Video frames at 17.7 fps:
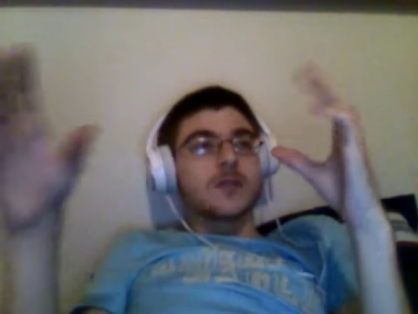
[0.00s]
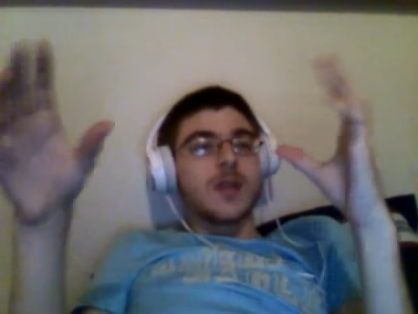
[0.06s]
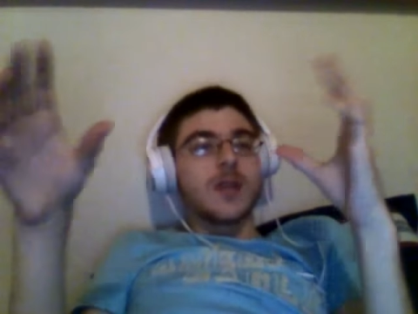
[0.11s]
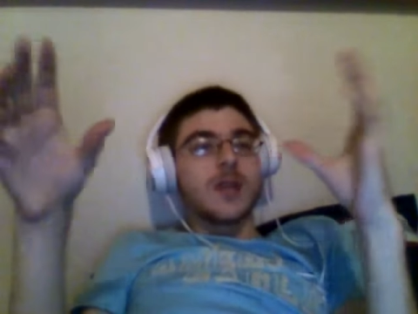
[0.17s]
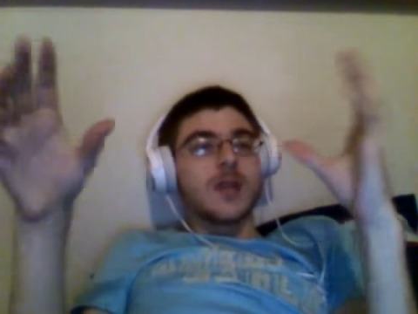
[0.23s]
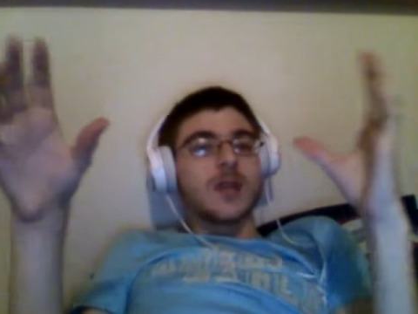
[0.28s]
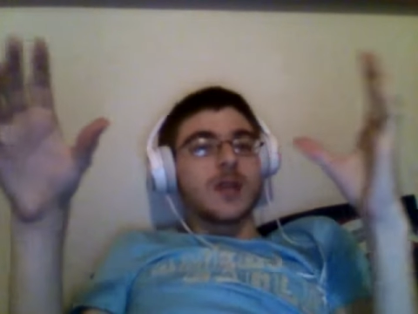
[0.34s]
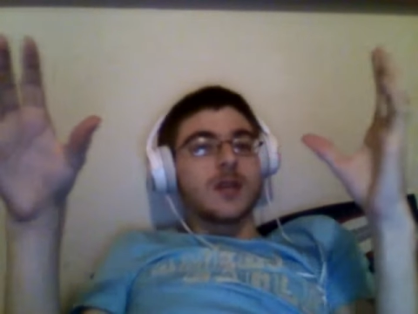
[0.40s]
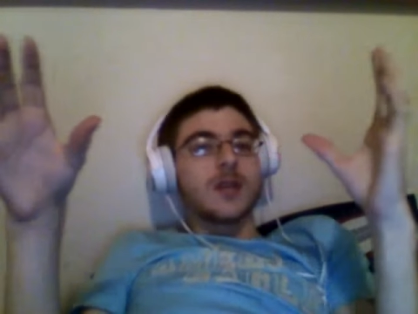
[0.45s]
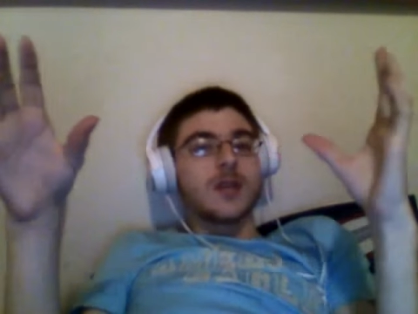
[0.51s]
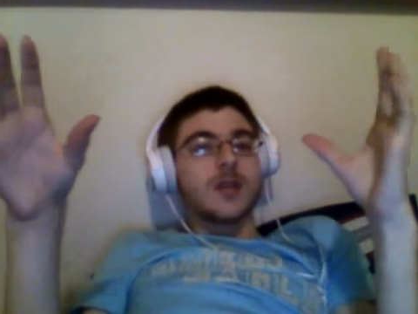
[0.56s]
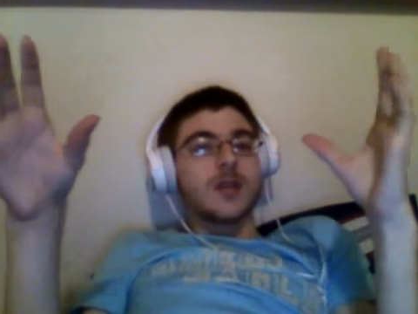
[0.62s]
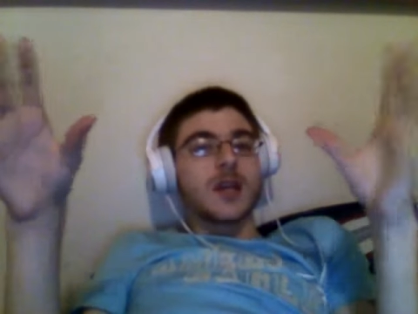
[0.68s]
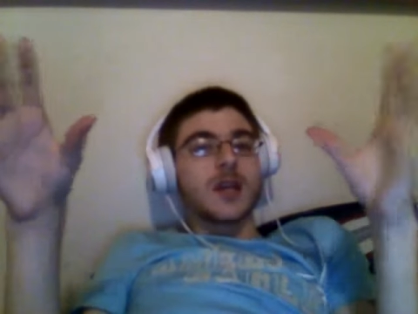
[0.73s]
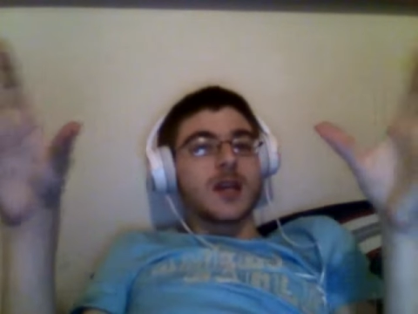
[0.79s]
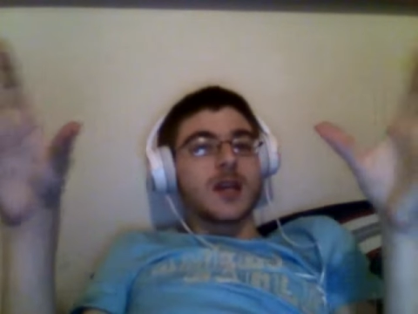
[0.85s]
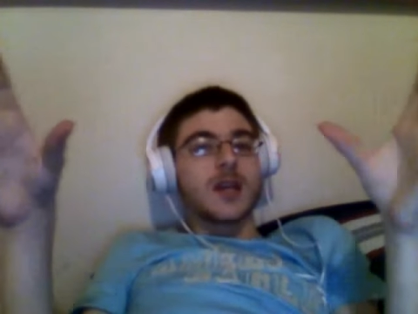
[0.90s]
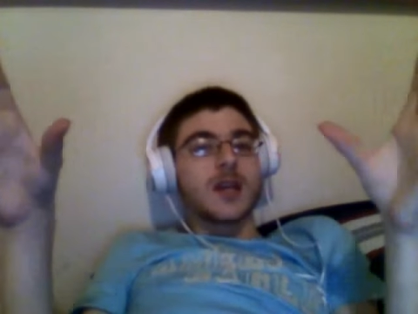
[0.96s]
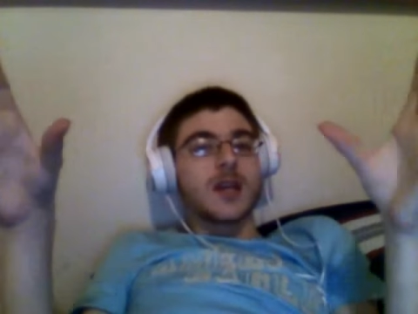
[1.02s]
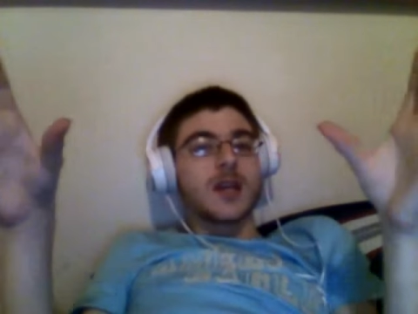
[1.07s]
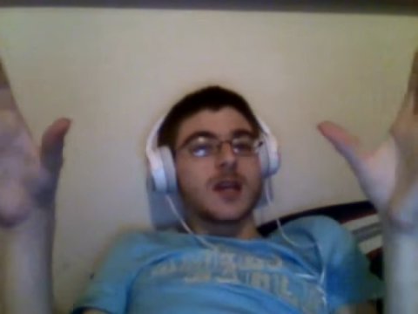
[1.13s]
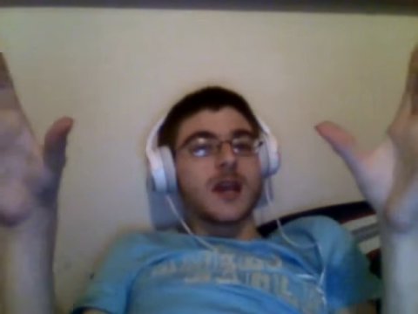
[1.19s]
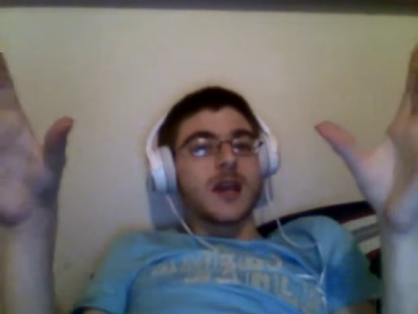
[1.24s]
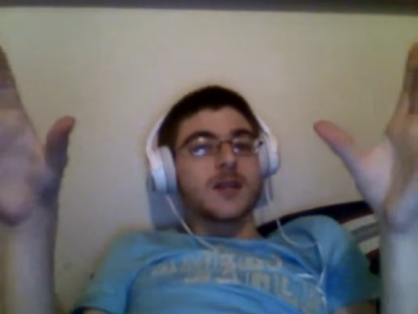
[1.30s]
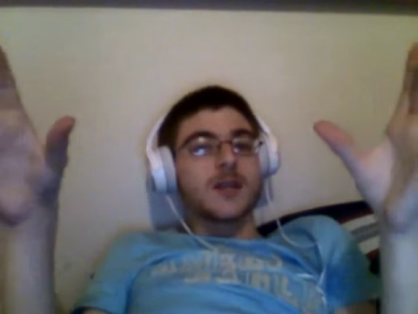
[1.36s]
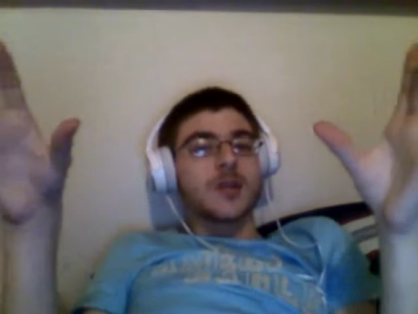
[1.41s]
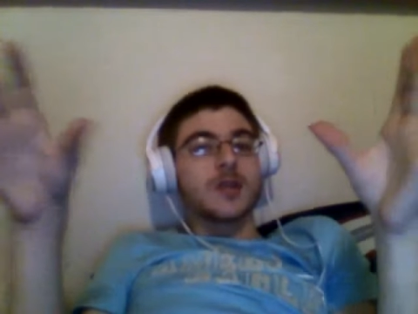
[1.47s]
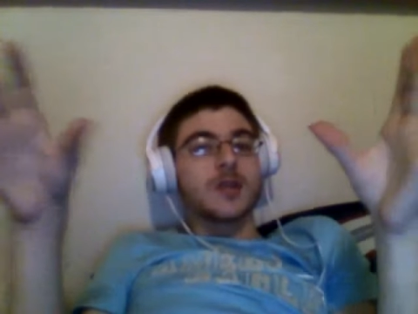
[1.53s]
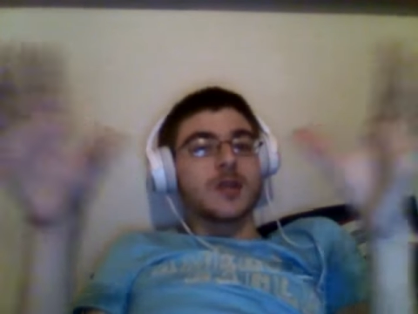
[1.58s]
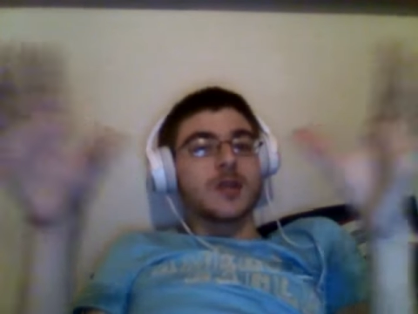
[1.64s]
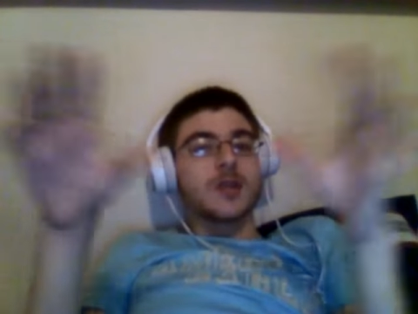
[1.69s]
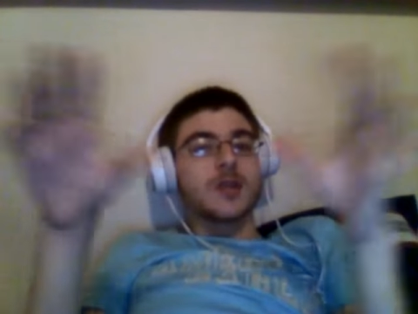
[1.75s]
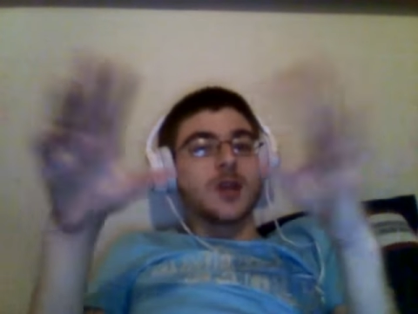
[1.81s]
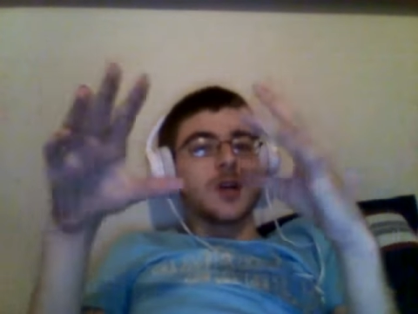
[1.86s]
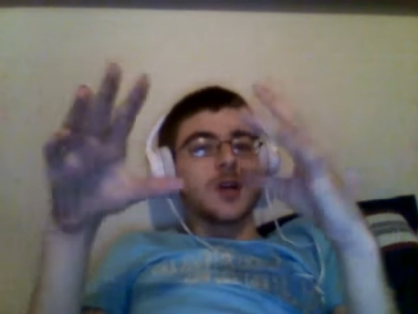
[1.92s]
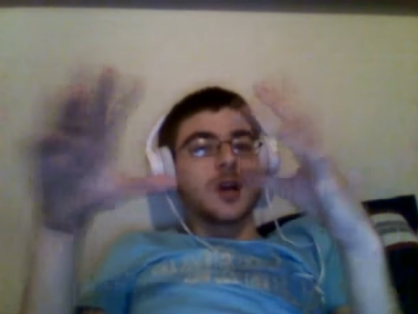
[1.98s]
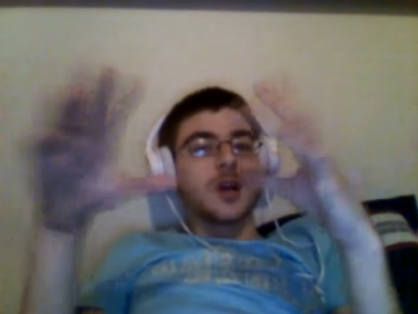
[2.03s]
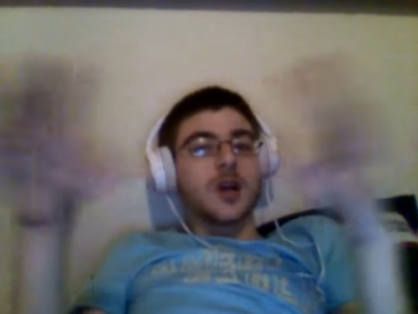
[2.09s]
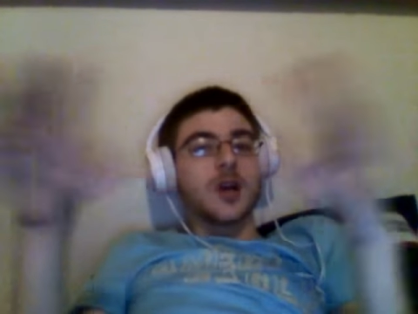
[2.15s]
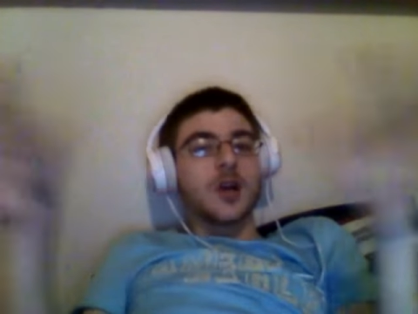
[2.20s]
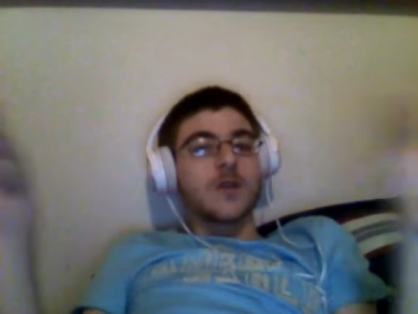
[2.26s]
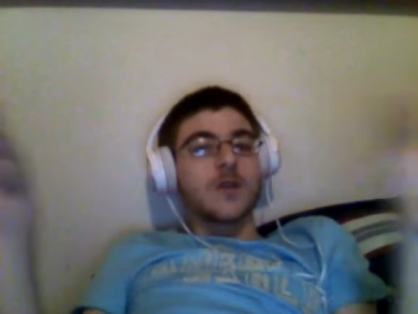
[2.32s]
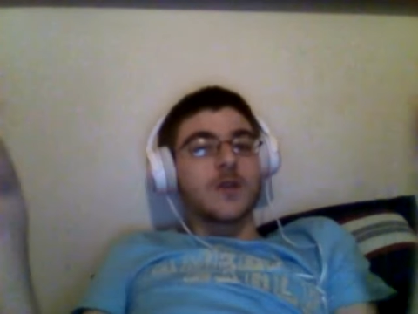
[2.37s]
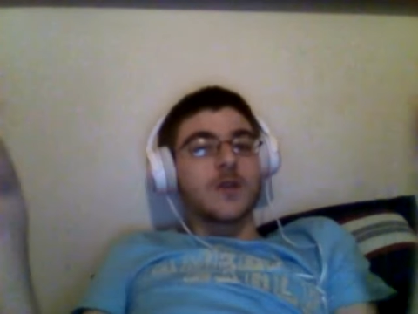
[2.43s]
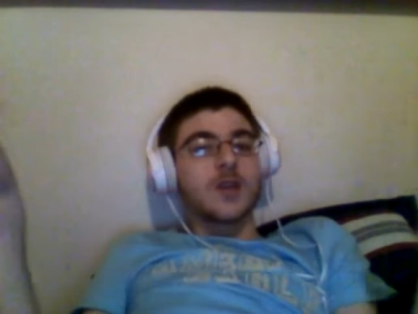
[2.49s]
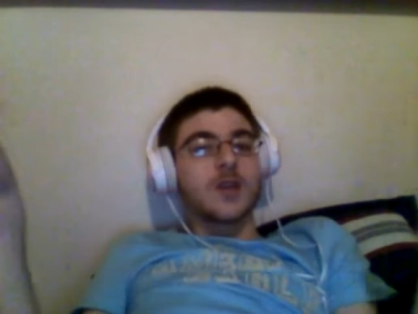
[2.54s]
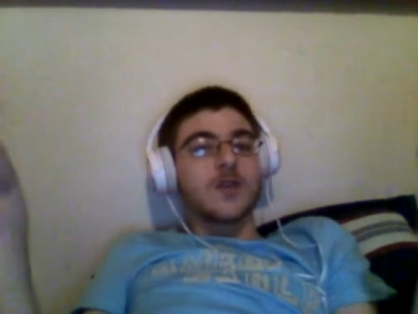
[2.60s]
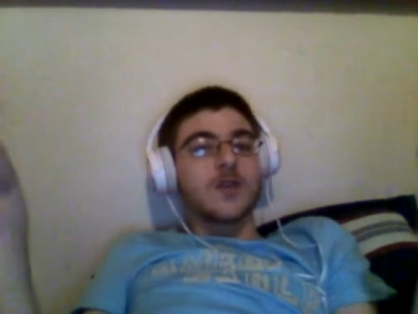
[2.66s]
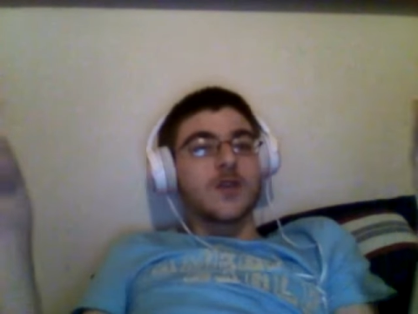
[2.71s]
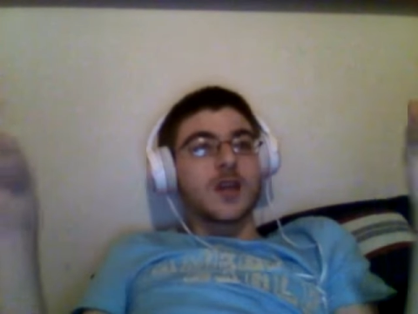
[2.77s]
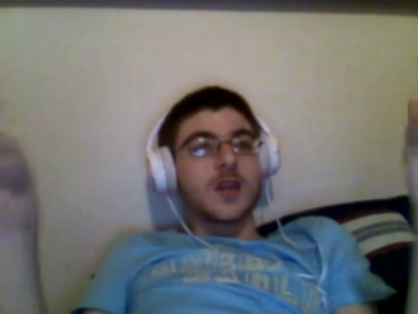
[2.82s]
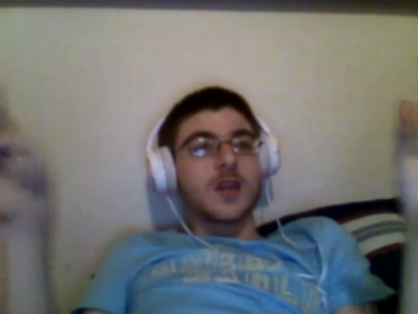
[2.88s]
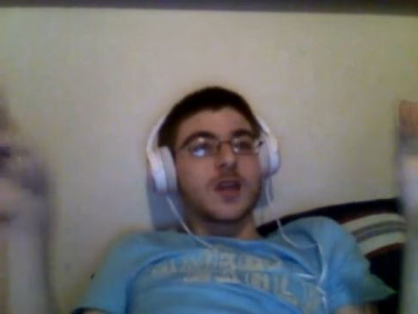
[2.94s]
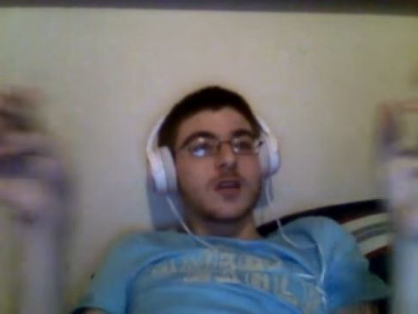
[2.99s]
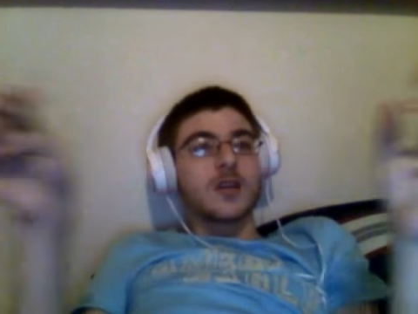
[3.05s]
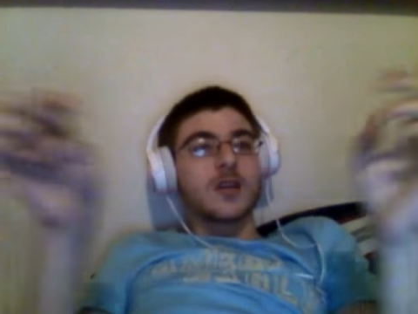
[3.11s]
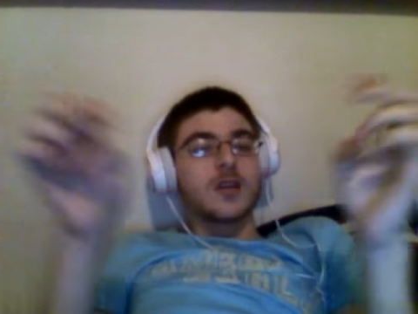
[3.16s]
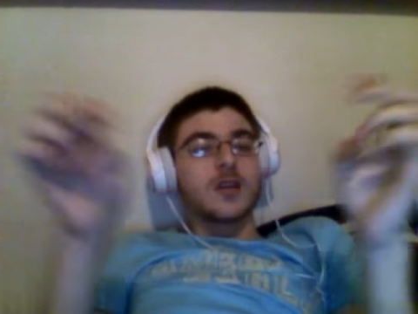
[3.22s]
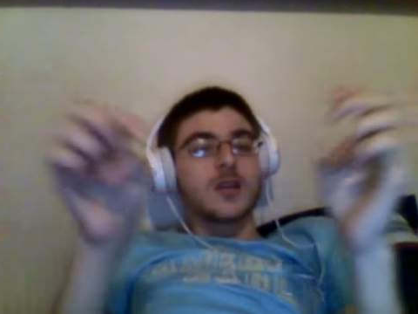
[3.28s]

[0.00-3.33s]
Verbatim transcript: and there was like hidden cameras all over the arena,